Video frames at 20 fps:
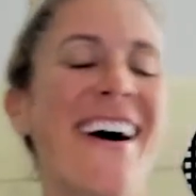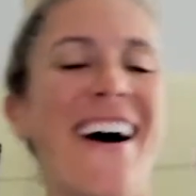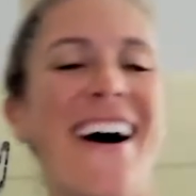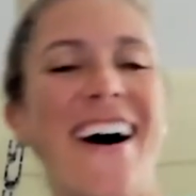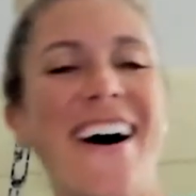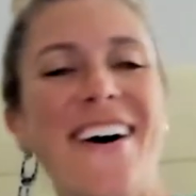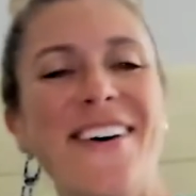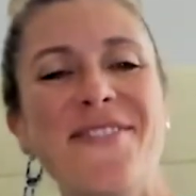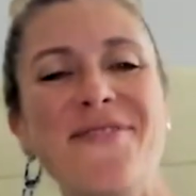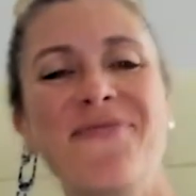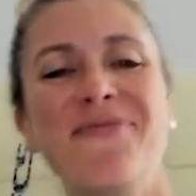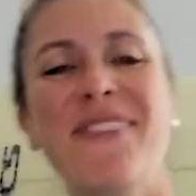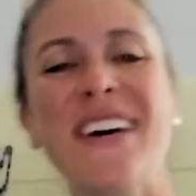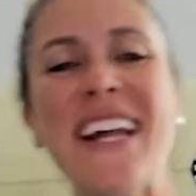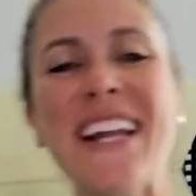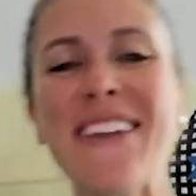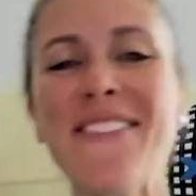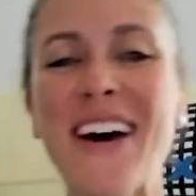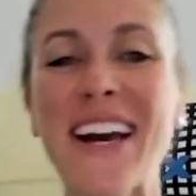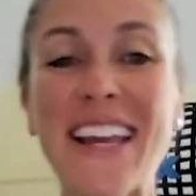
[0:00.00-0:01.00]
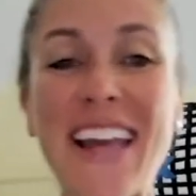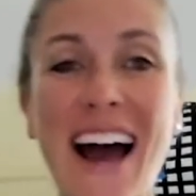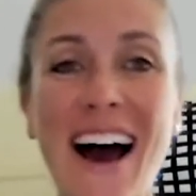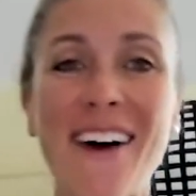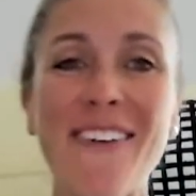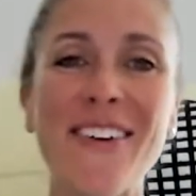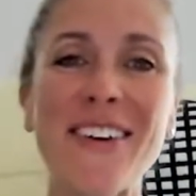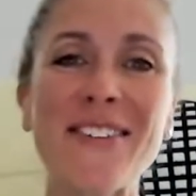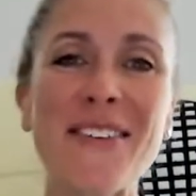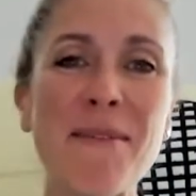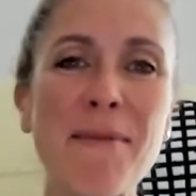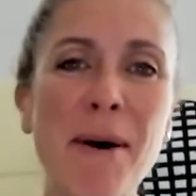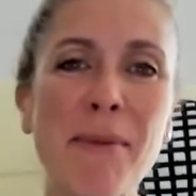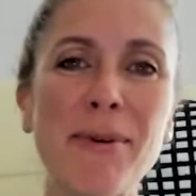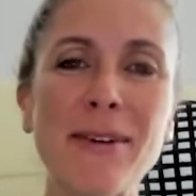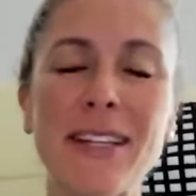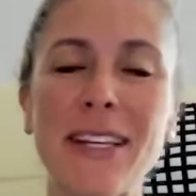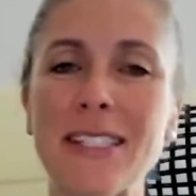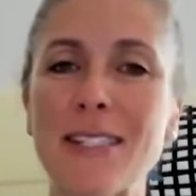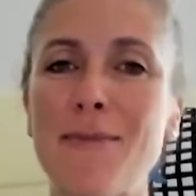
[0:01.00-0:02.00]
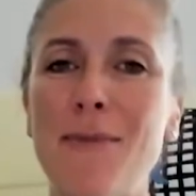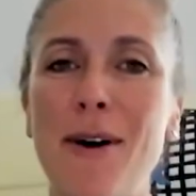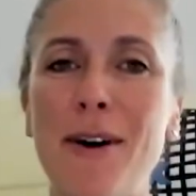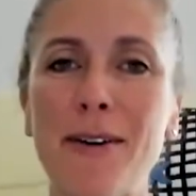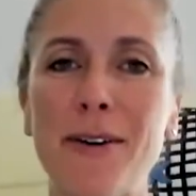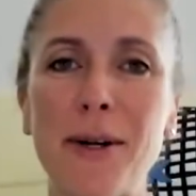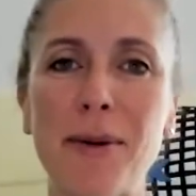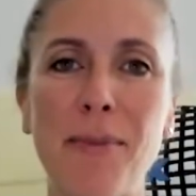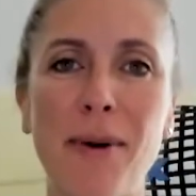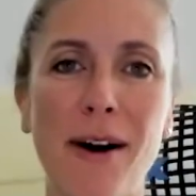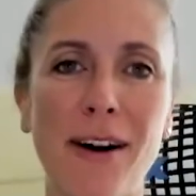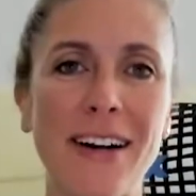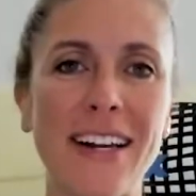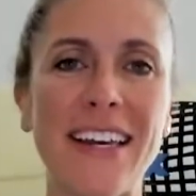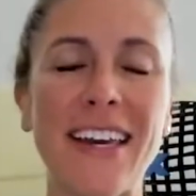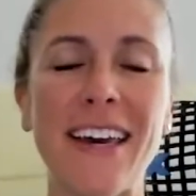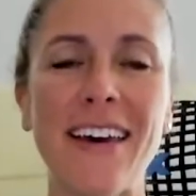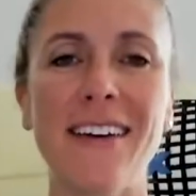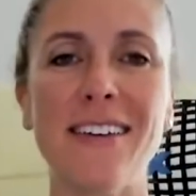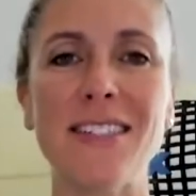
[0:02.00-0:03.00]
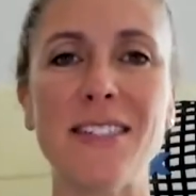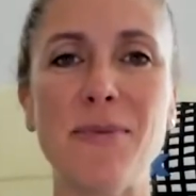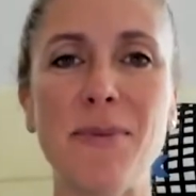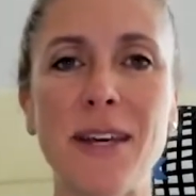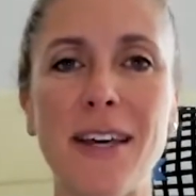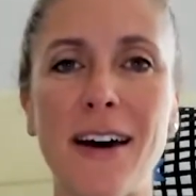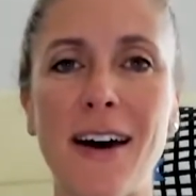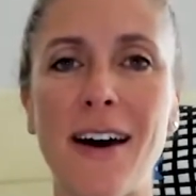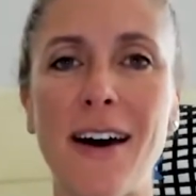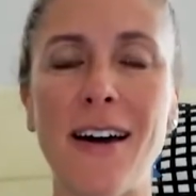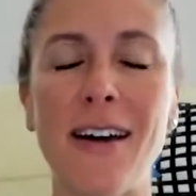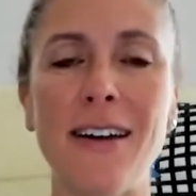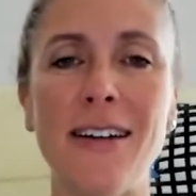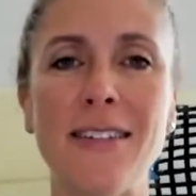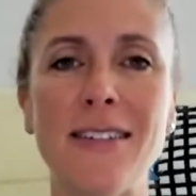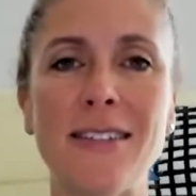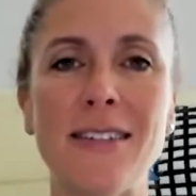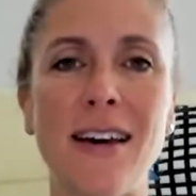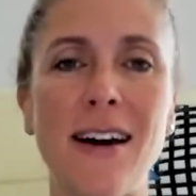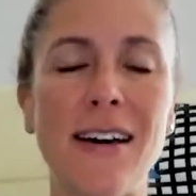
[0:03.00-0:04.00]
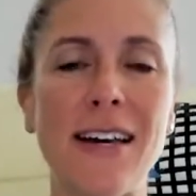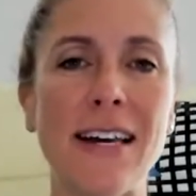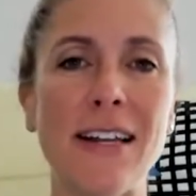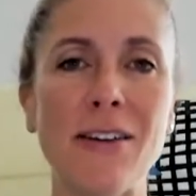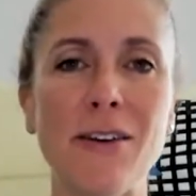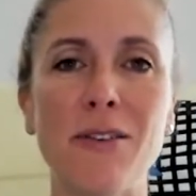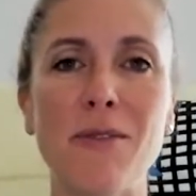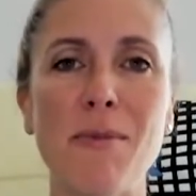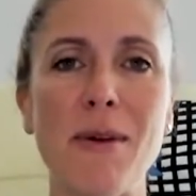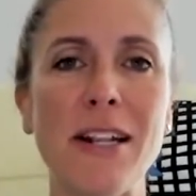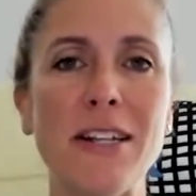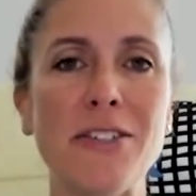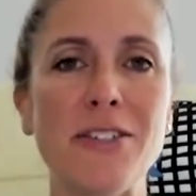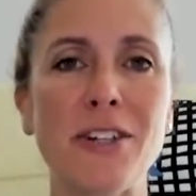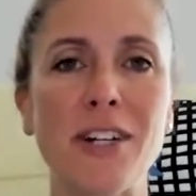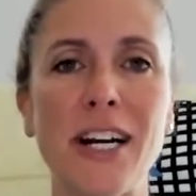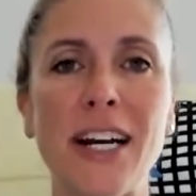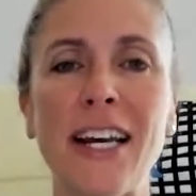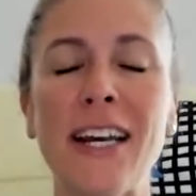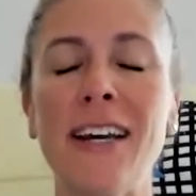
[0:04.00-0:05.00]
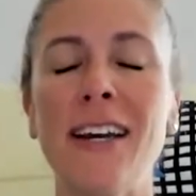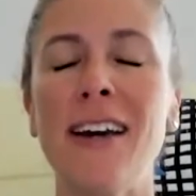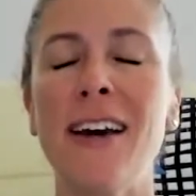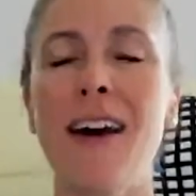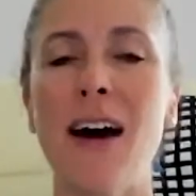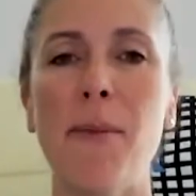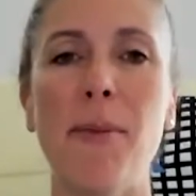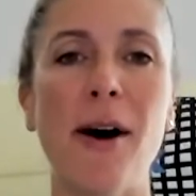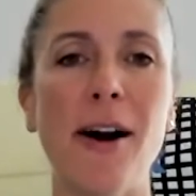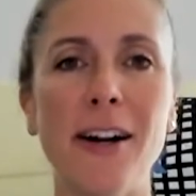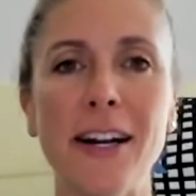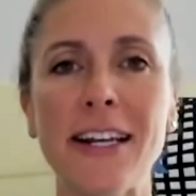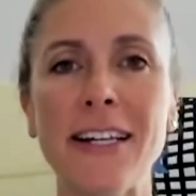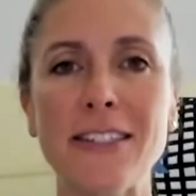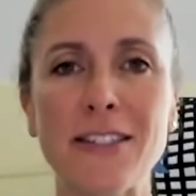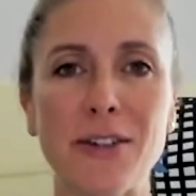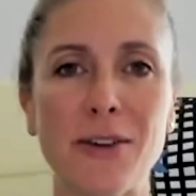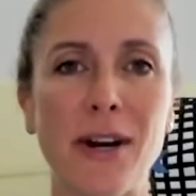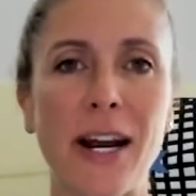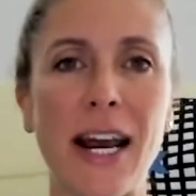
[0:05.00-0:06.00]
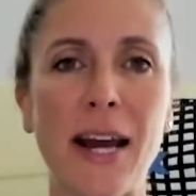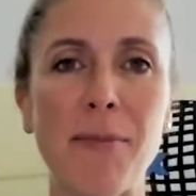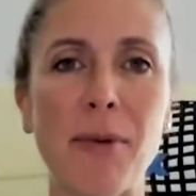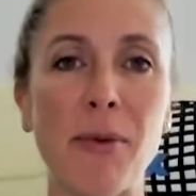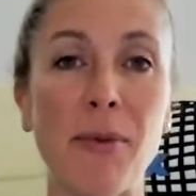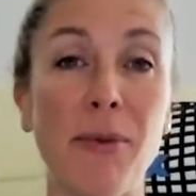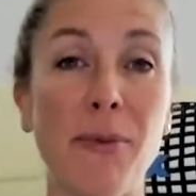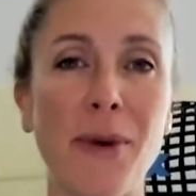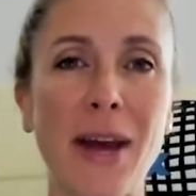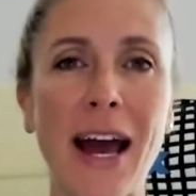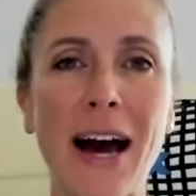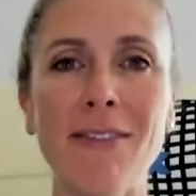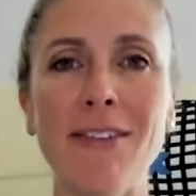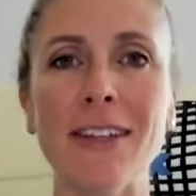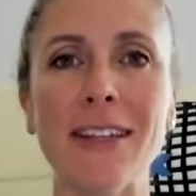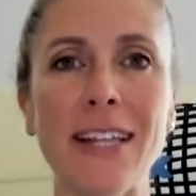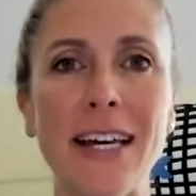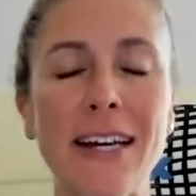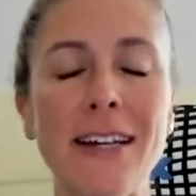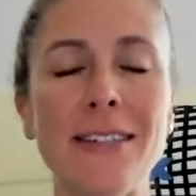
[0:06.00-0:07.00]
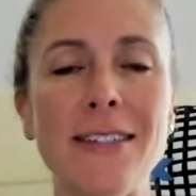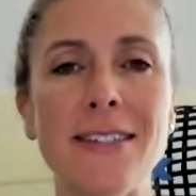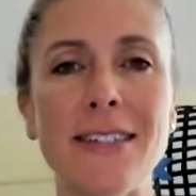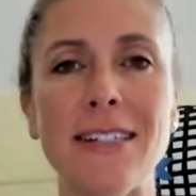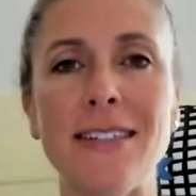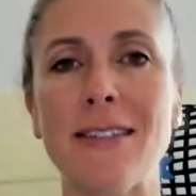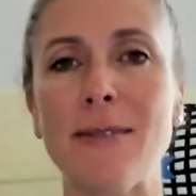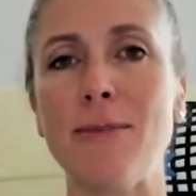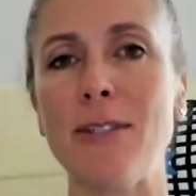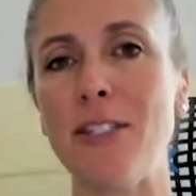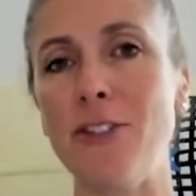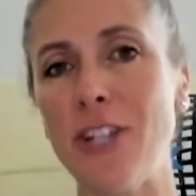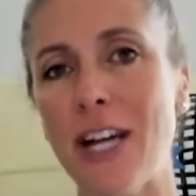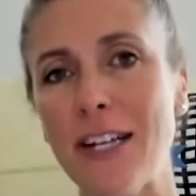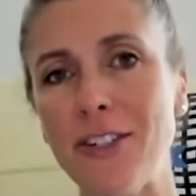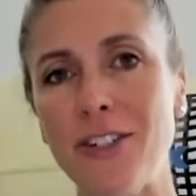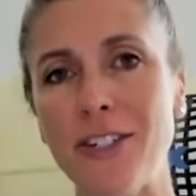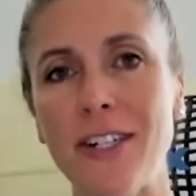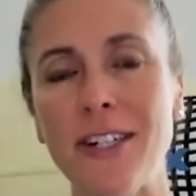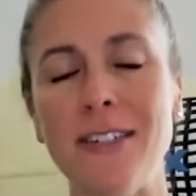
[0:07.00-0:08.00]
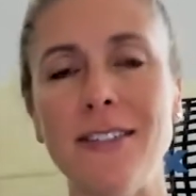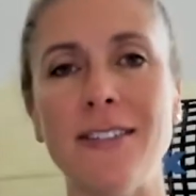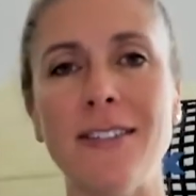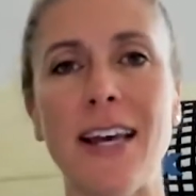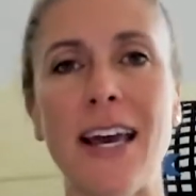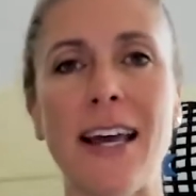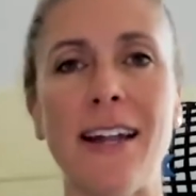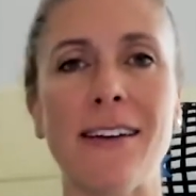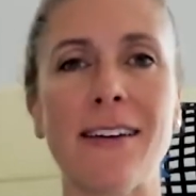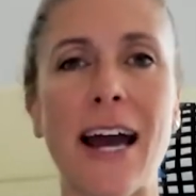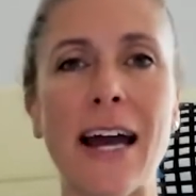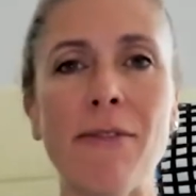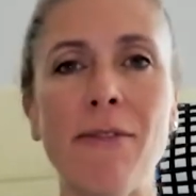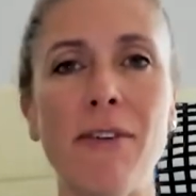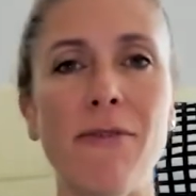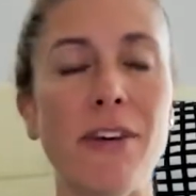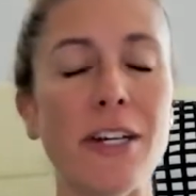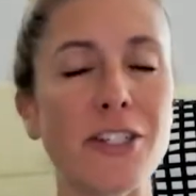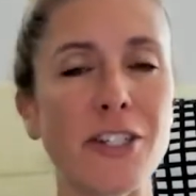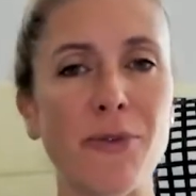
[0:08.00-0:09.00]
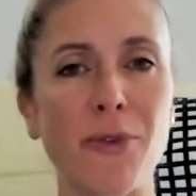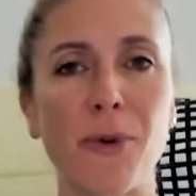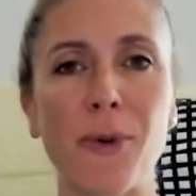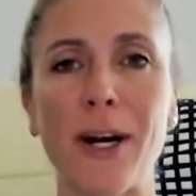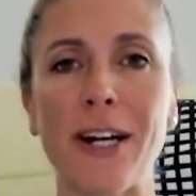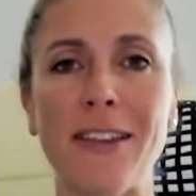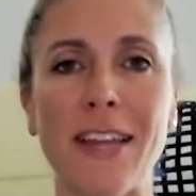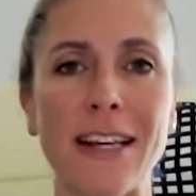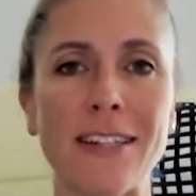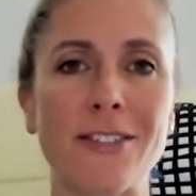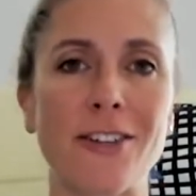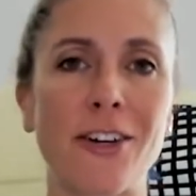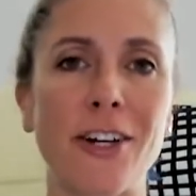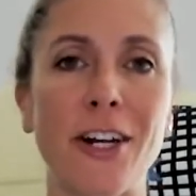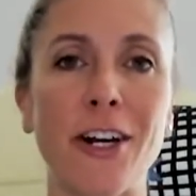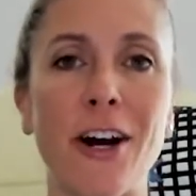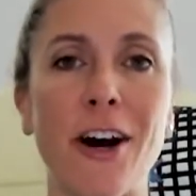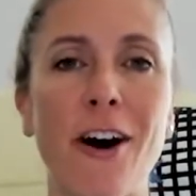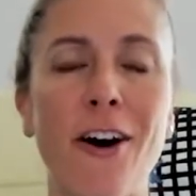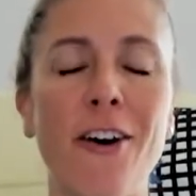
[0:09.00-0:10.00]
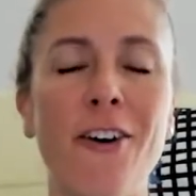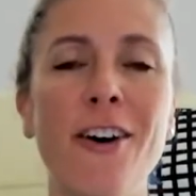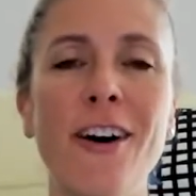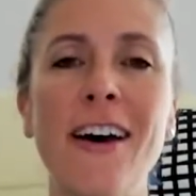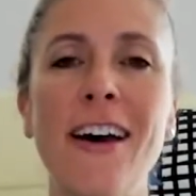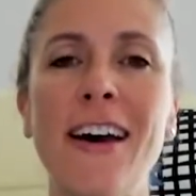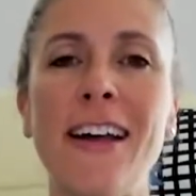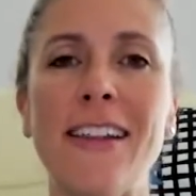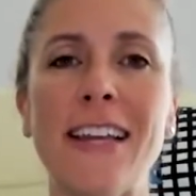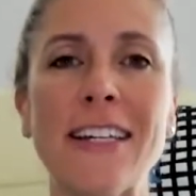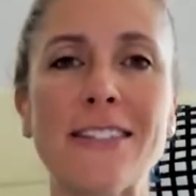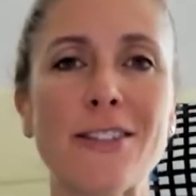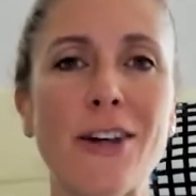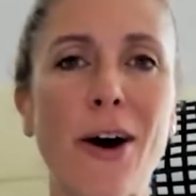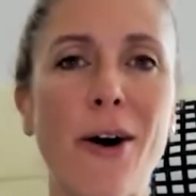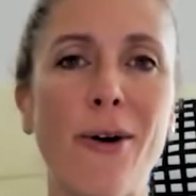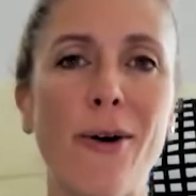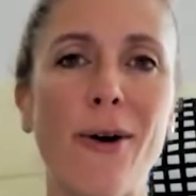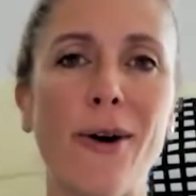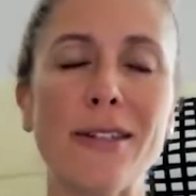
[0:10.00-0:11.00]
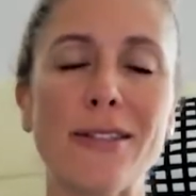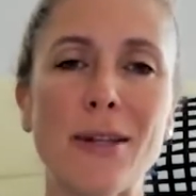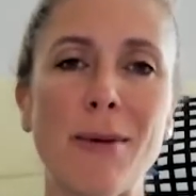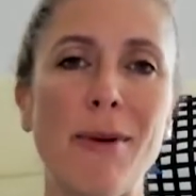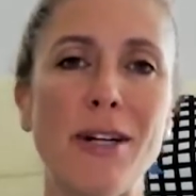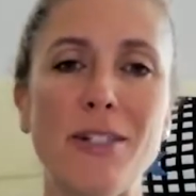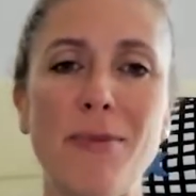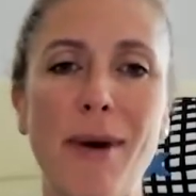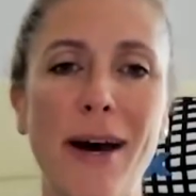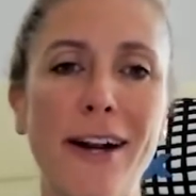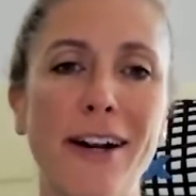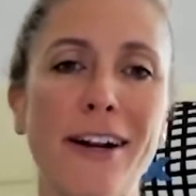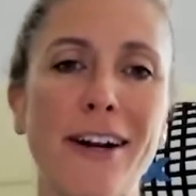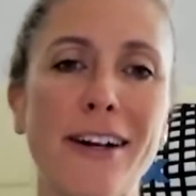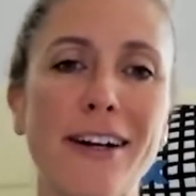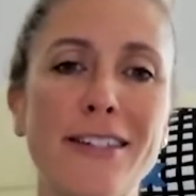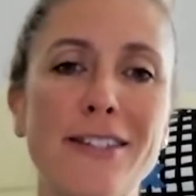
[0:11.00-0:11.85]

But anyway, yeah, we've come up with these small group party kits because in youth ministry, party is great, but when we have a list and some suggestions and kind of a vision for where things are going to go, things go so much better.